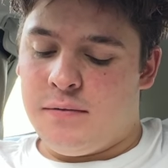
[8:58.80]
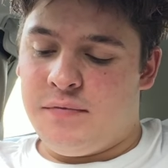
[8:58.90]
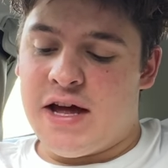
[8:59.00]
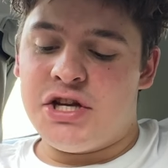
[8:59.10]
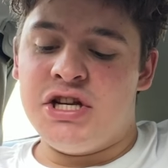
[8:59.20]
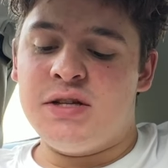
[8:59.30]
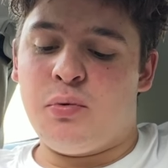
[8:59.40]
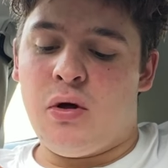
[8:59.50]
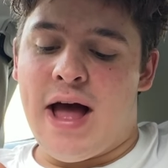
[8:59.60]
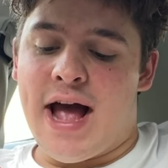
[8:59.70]
That cheese
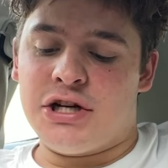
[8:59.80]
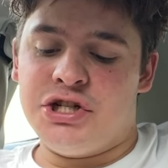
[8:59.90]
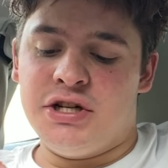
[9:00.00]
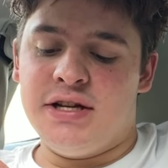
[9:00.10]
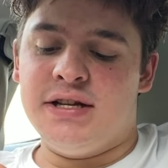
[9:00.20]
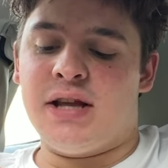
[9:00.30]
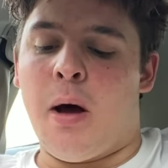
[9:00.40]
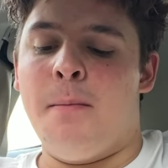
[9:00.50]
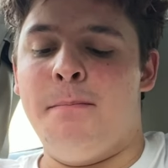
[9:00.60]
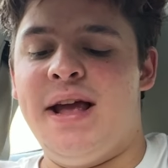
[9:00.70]
pull action is
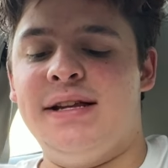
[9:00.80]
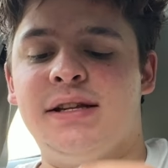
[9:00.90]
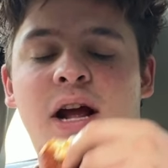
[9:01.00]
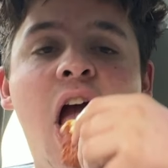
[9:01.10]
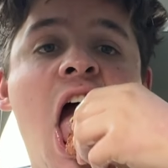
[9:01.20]
amazing.